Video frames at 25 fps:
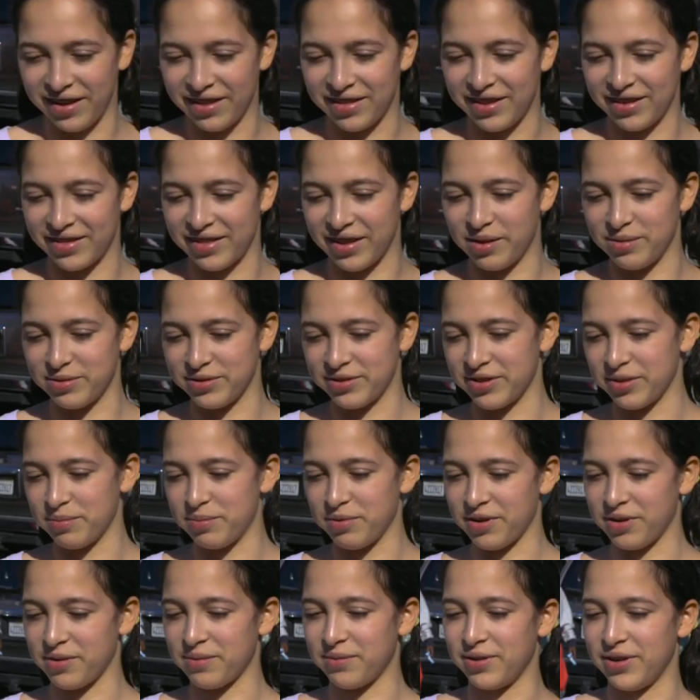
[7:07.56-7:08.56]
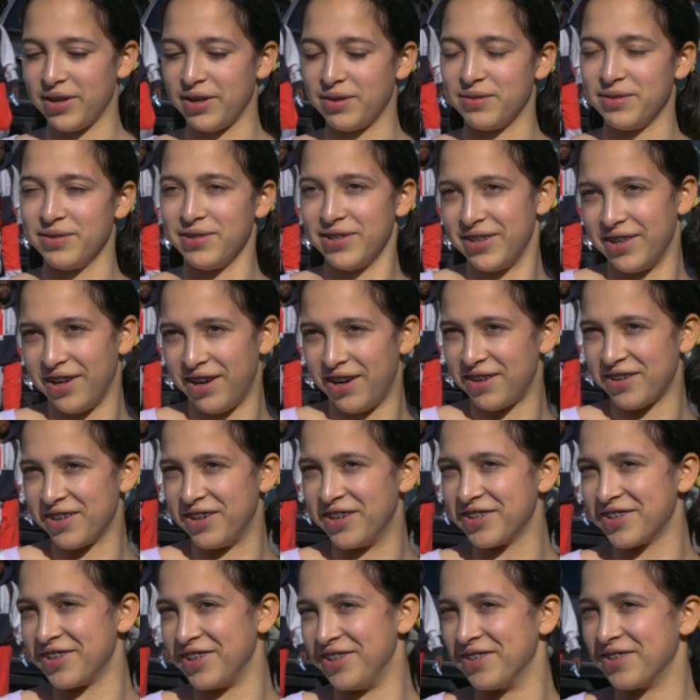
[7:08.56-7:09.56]
I think that was the part where I really got
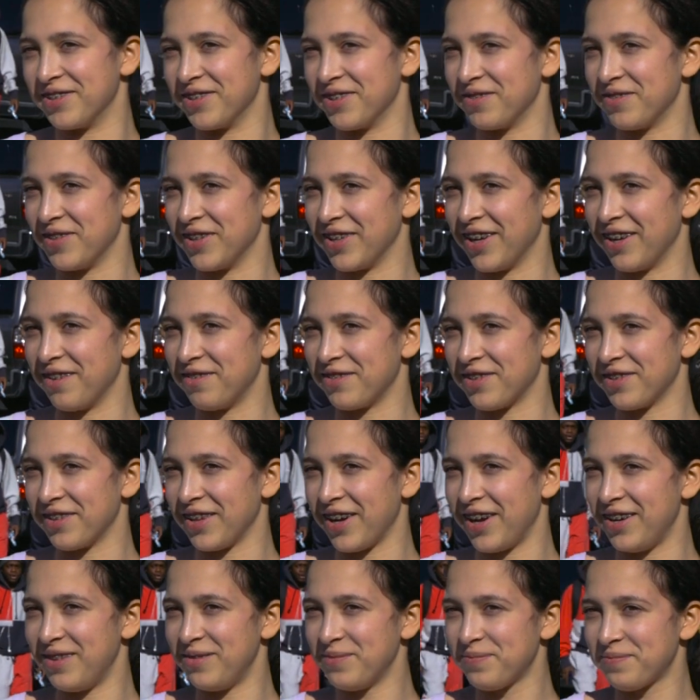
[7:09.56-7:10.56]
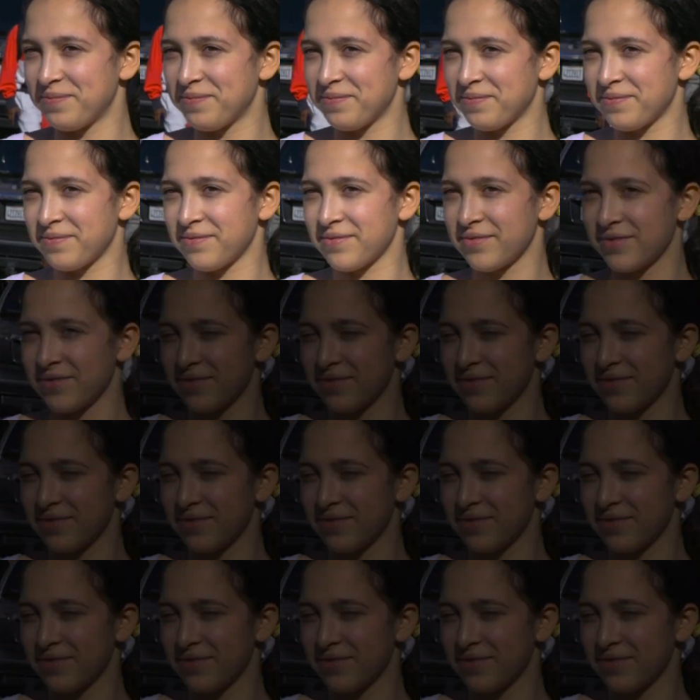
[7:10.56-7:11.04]
hooked on surfing after that.